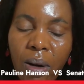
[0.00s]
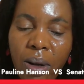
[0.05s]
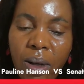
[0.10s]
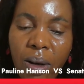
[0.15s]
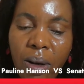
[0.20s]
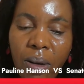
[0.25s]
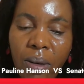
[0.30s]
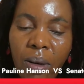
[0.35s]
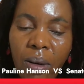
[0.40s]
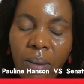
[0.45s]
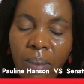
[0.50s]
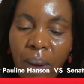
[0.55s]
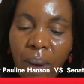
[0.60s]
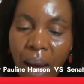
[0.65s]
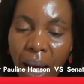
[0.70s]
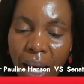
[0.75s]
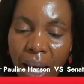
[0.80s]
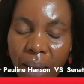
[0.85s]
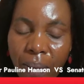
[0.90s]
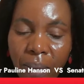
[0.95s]
you know,
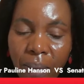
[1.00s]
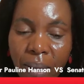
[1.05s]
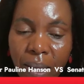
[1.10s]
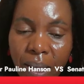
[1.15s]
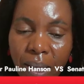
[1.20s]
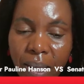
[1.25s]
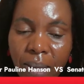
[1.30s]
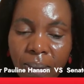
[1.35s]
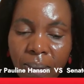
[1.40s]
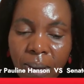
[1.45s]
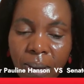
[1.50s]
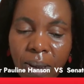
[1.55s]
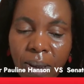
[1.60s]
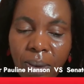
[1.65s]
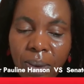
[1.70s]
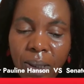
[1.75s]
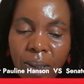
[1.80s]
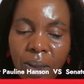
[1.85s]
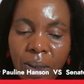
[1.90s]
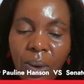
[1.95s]
complying with this
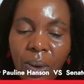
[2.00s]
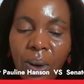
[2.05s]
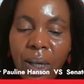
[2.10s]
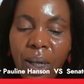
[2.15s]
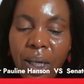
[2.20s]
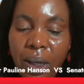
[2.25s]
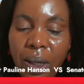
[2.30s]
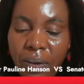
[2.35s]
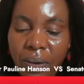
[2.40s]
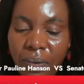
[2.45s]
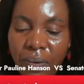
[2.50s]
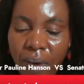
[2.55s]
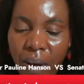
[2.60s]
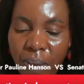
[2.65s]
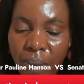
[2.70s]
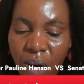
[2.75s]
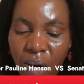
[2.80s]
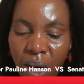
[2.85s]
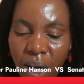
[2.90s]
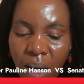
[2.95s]
because it was no legal
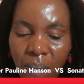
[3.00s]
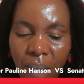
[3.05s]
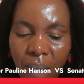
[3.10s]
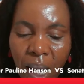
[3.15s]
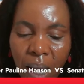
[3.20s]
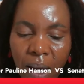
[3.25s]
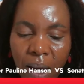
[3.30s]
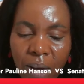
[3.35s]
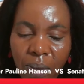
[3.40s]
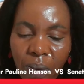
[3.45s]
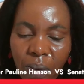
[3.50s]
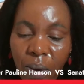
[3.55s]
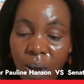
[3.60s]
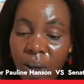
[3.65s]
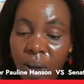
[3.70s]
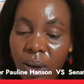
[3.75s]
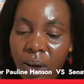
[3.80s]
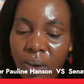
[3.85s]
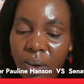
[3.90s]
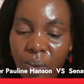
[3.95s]
framework about
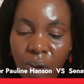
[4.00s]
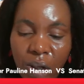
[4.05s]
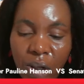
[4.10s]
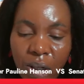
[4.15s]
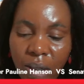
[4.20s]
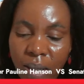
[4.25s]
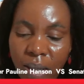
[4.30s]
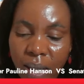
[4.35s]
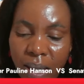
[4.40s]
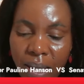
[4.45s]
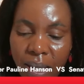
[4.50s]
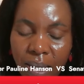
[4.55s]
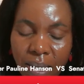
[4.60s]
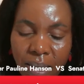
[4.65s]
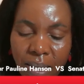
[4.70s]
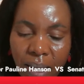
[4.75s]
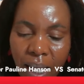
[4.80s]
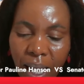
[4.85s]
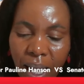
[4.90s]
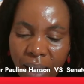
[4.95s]
in which
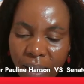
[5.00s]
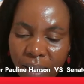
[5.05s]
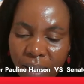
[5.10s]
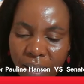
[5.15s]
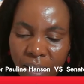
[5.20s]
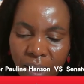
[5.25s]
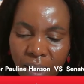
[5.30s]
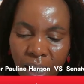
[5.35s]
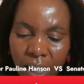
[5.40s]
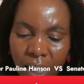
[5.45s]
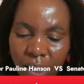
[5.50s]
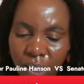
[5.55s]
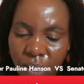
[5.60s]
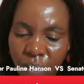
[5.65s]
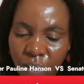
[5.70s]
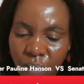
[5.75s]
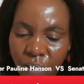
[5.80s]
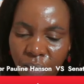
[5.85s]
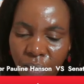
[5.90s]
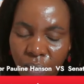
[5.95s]
these acts had
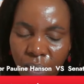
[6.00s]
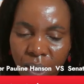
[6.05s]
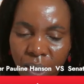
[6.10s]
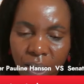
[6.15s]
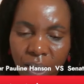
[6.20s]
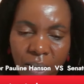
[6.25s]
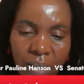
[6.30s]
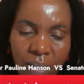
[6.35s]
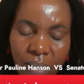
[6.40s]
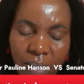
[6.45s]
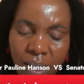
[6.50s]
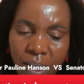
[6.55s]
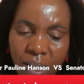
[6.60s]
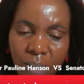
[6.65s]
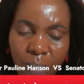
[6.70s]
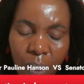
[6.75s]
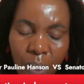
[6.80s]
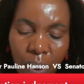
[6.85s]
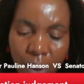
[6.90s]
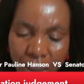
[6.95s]
to, you know,
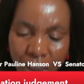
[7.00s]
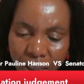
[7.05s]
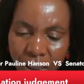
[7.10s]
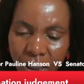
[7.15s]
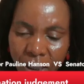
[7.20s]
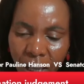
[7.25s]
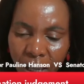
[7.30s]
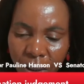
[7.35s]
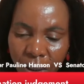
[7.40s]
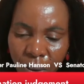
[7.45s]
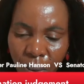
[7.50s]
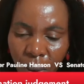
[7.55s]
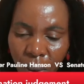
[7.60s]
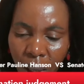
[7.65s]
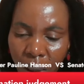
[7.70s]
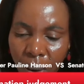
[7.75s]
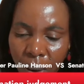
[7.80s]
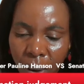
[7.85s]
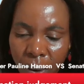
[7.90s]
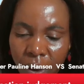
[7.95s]
these policies had to
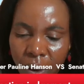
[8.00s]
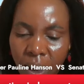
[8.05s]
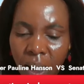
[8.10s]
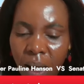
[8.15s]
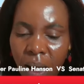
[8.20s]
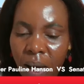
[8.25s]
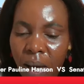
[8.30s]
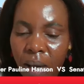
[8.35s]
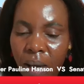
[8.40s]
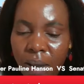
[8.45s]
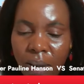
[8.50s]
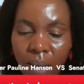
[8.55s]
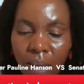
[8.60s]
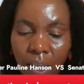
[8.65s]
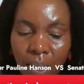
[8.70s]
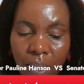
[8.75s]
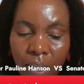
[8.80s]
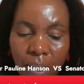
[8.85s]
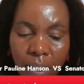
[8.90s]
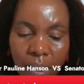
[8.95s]
work on.
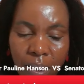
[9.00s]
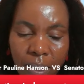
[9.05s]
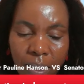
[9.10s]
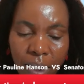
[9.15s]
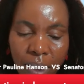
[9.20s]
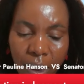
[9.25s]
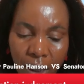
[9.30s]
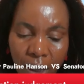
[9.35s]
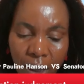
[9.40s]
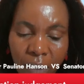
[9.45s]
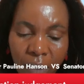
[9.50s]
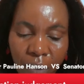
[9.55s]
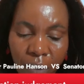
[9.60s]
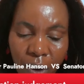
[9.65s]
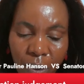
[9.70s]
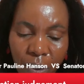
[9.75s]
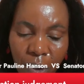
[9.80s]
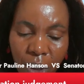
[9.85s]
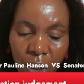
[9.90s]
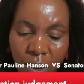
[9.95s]
So the legal
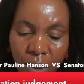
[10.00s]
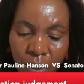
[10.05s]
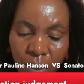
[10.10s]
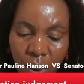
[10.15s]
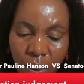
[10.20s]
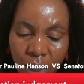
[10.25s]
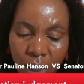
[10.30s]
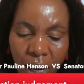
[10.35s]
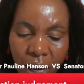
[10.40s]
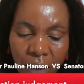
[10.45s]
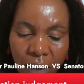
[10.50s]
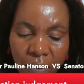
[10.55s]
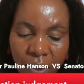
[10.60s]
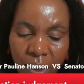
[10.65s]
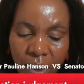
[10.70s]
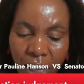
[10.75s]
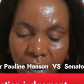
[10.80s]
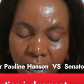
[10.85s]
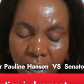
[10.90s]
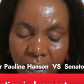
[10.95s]
framework is what we have
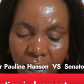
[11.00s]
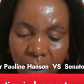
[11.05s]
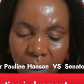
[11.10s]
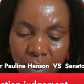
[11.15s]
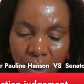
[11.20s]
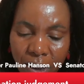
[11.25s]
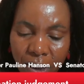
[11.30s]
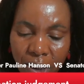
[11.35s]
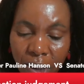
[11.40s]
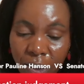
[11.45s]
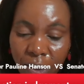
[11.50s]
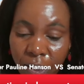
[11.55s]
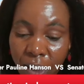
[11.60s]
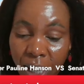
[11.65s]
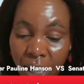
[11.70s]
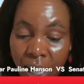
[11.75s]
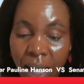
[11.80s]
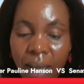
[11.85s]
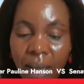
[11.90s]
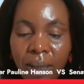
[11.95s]
today, up until
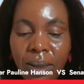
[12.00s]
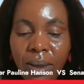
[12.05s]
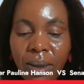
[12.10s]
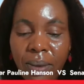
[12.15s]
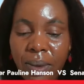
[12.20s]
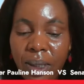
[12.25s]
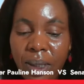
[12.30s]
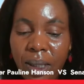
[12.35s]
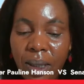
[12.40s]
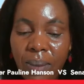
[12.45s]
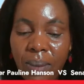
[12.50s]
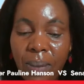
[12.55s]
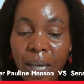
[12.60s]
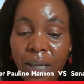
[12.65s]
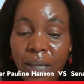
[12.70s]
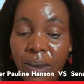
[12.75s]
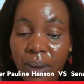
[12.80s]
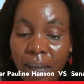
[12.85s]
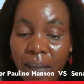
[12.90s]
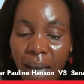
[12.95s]
today. So we're still
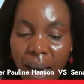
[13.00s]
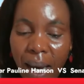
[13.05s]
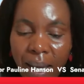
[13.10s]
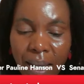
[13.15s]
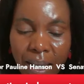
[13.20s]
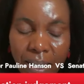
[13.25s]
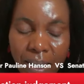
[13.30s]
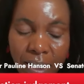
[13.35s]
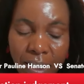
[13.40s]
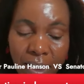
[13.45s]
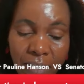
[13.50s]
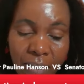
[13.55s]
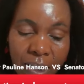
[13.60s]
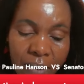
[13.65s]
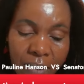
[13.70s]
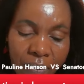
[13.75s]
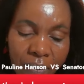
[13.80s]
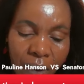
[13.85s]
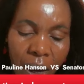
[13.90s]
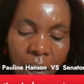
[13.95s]
based on that,
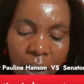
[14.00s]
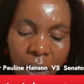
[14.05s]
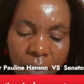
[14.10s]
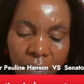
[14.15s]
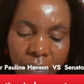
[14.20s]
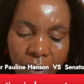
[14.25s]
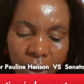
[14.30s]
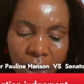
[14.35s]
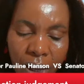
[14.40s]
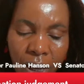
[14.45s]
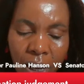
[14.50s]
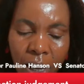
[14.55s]
1975.